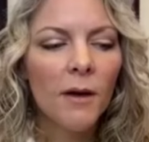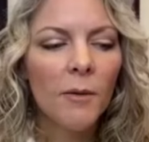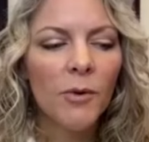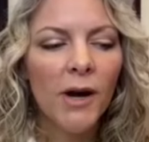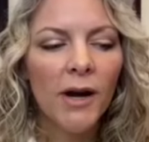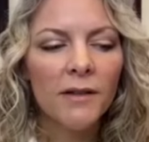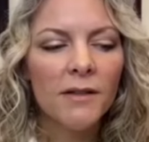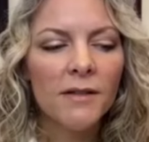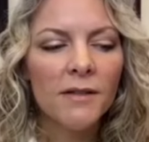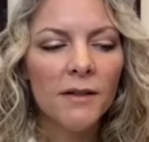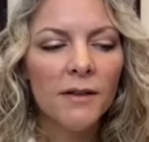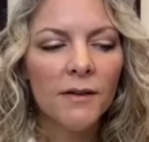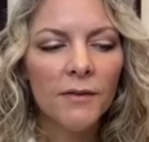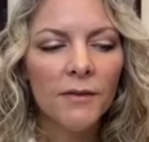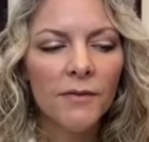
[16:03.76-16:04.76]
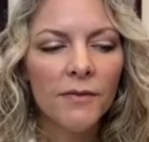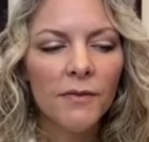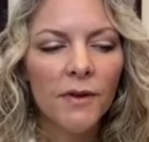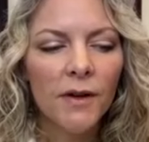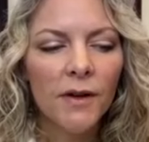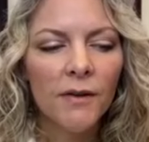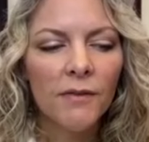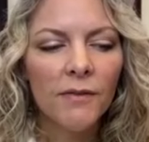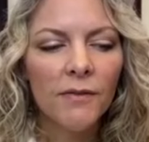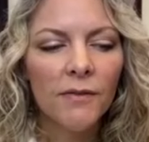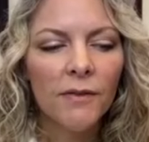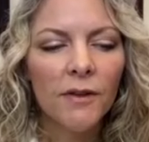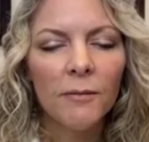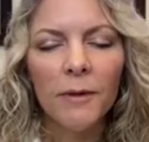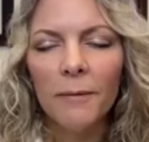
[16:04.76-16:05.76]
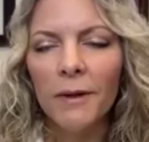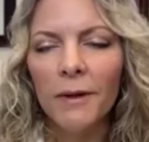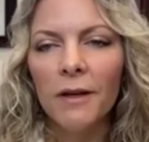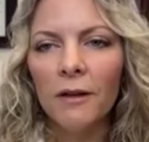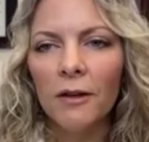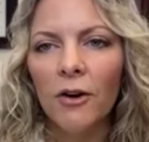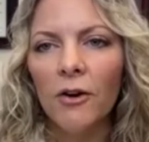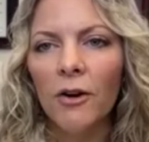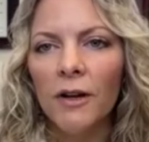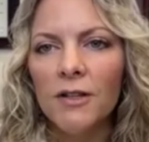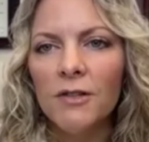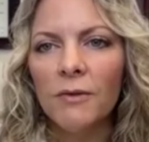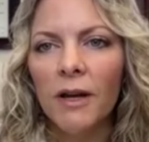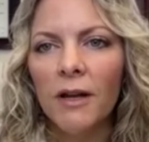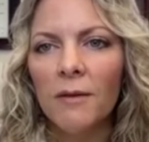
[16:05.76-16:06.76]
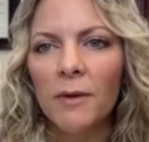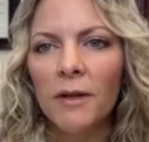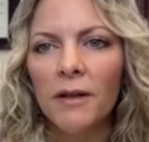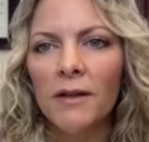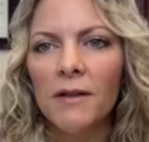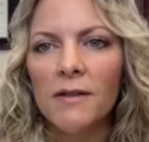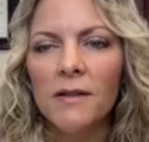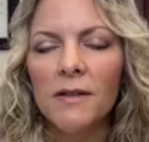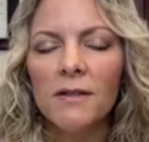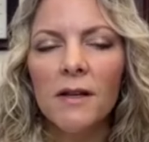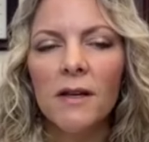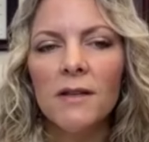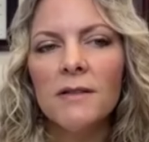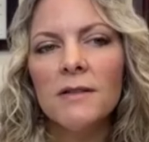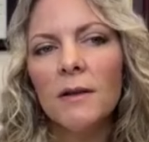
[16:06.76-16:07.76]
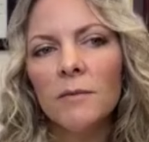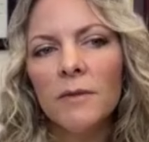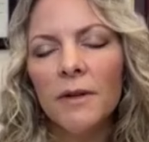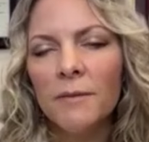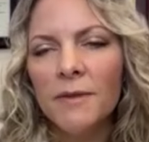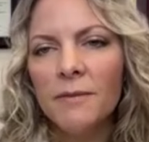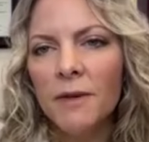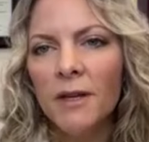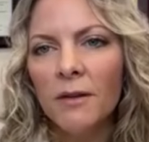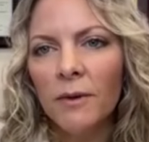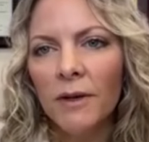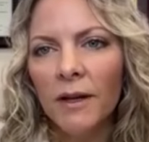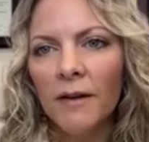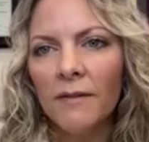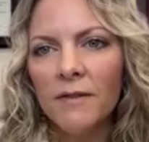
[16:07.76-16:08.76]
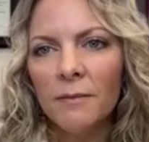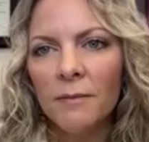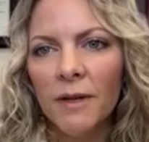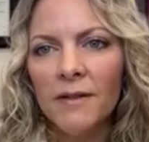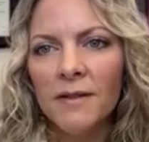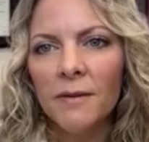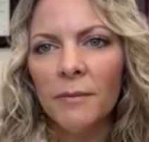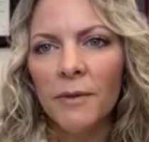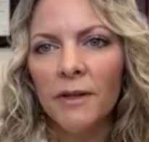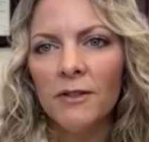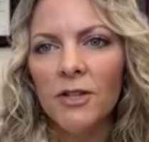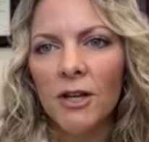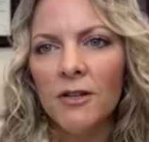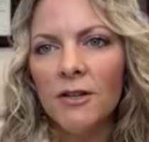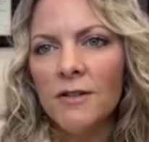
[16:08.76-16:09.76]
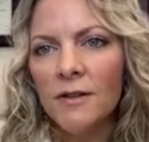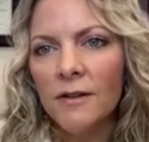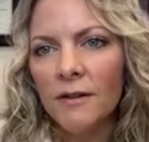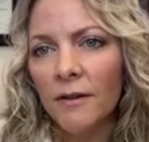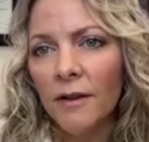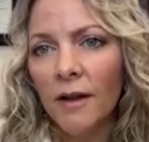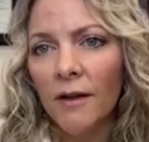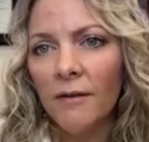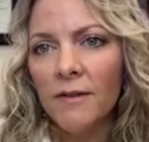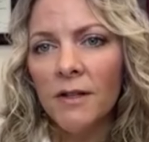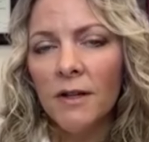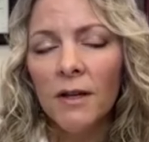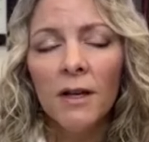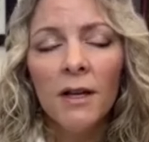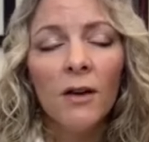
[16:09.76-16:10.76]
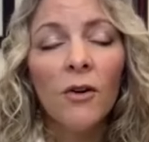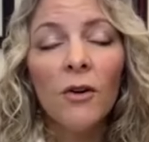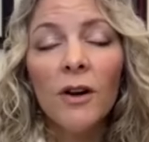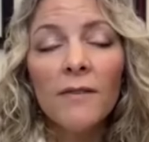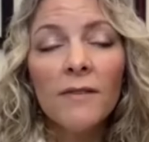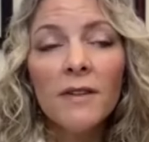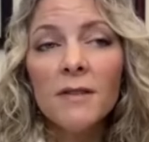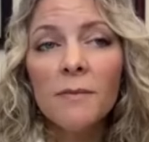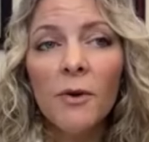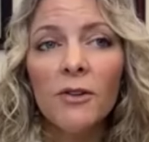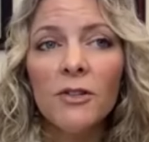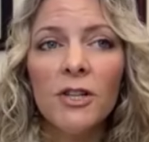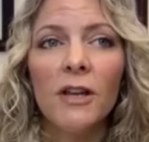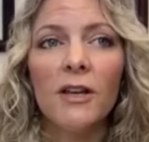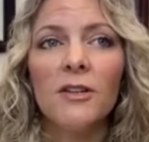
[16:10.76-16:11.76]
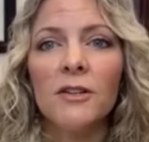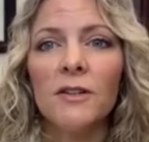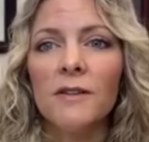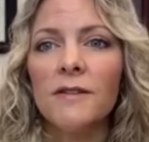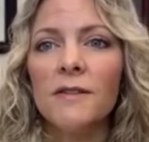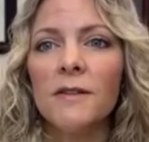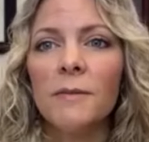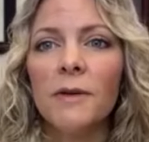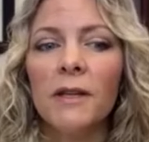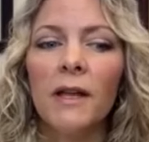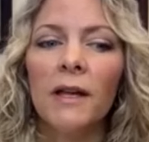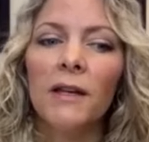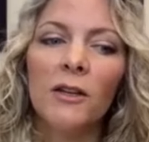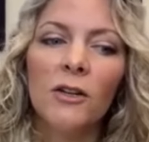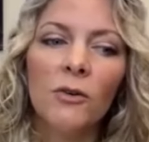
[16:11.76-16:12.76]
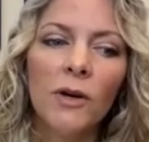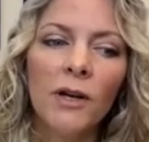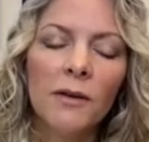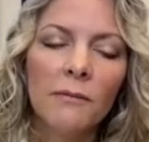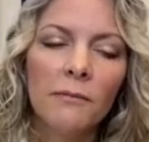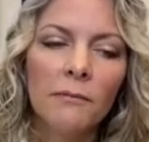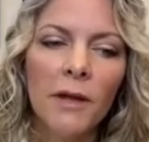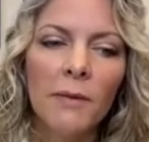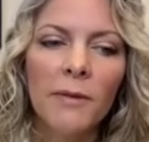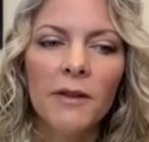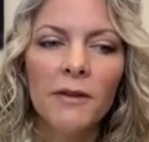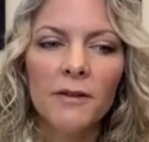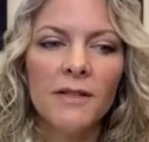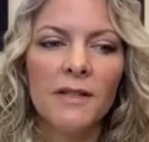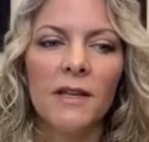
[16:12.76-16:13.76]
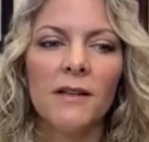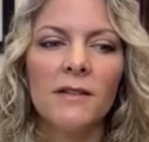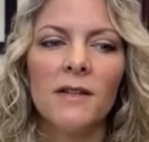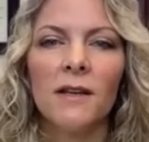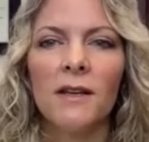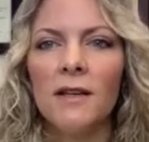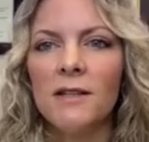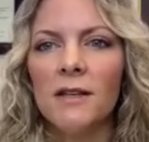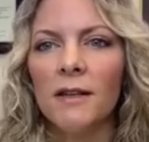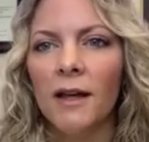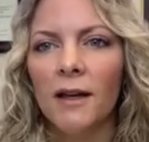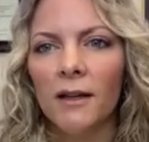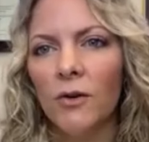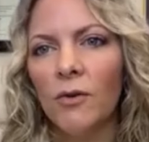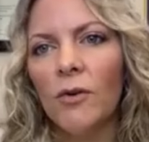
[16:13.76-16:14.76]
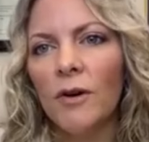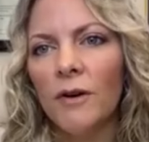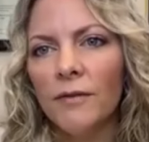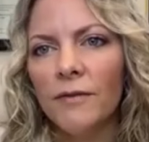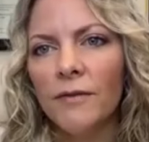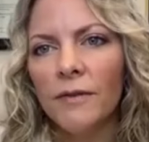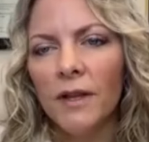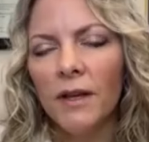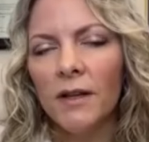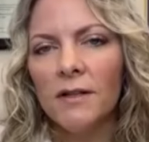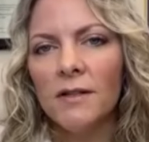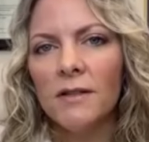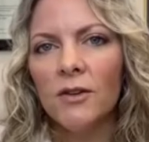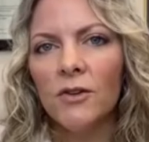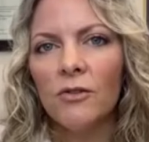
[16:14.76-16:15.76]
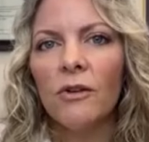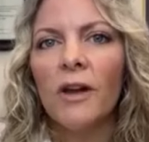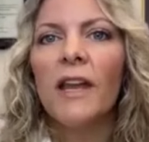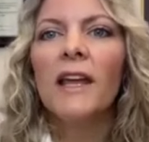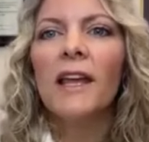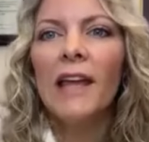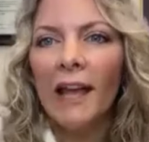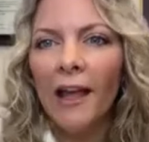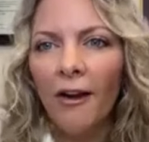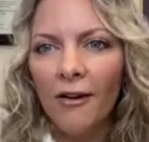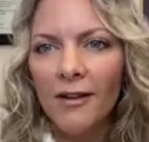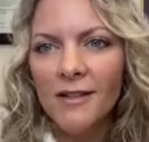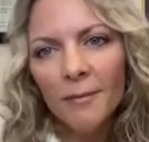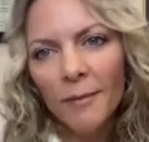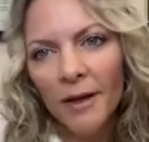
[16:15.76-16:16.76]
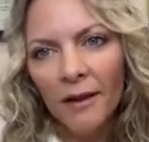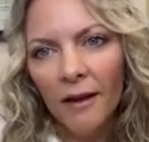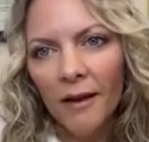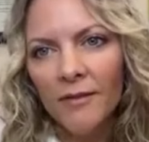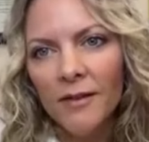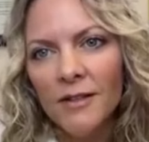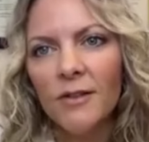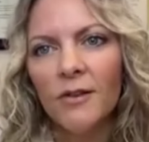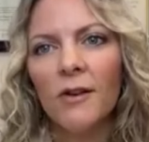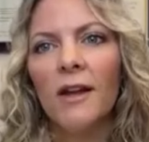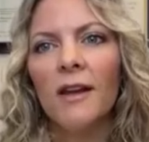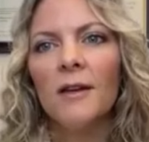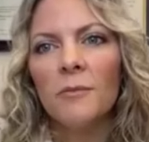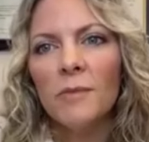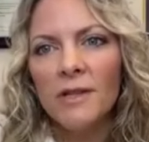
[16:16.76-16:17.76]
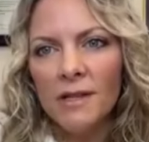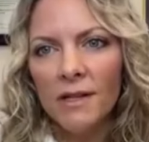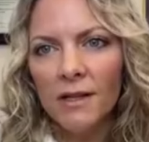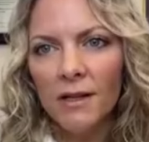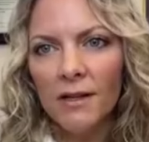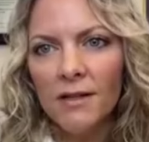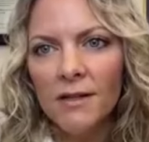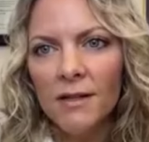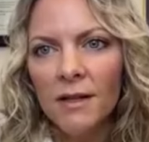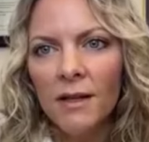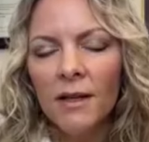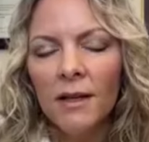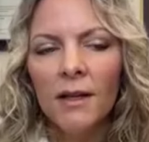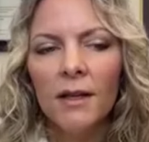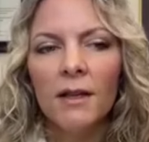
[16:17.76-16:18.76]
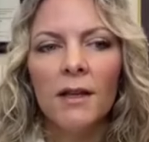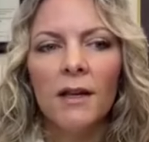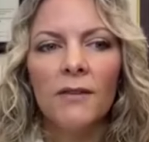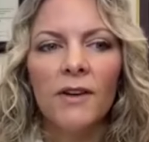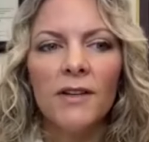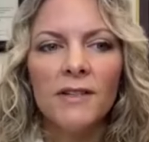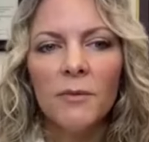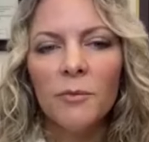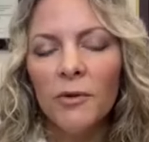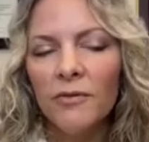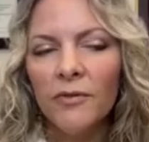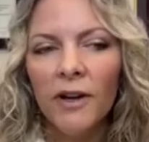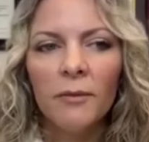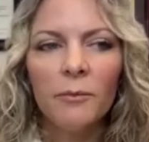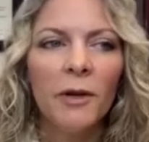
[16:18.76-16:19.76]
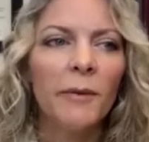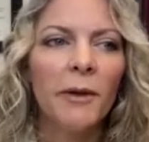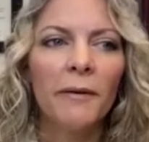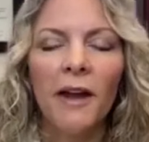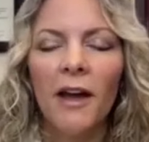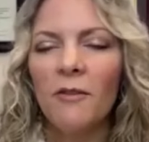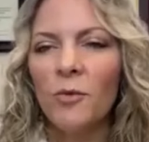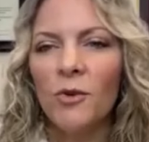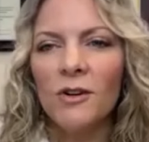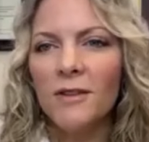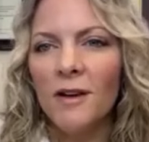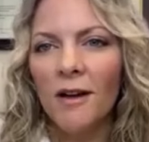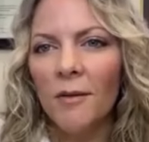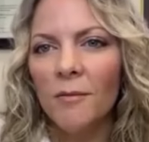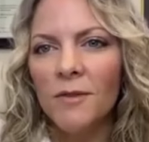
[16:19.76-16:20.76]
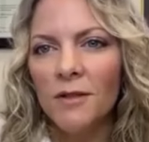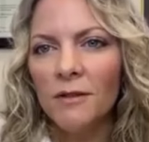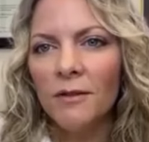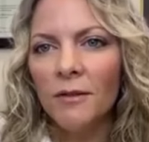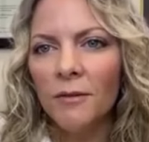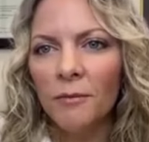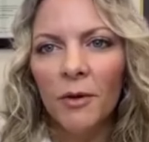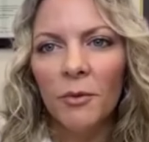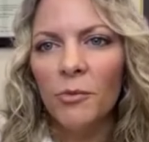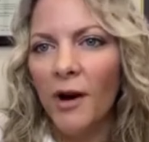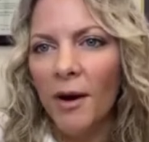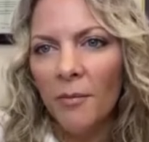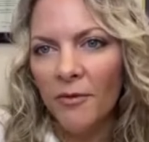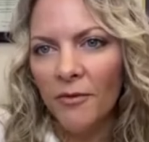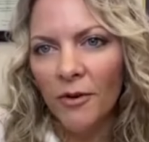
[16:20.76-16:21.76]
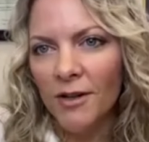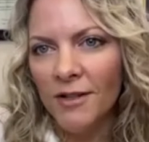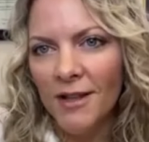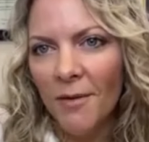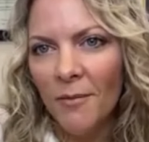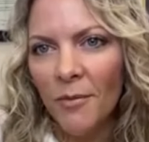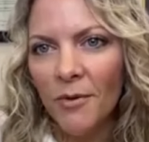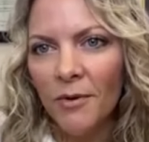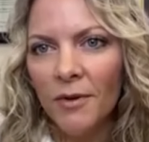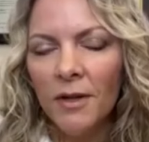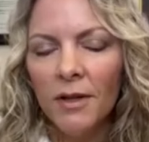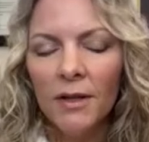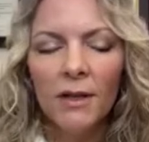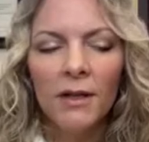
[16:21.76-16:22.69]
practice of commitment and courage, right? Because it does sometimes mean we have to make some big changes in our lives, or even small changes, to be like, you know what, maybe there's things I need to let go of that's creating chaos in my life, that's creating busyness, that if I simplified, maybe I'd have more time to meal prep, for example.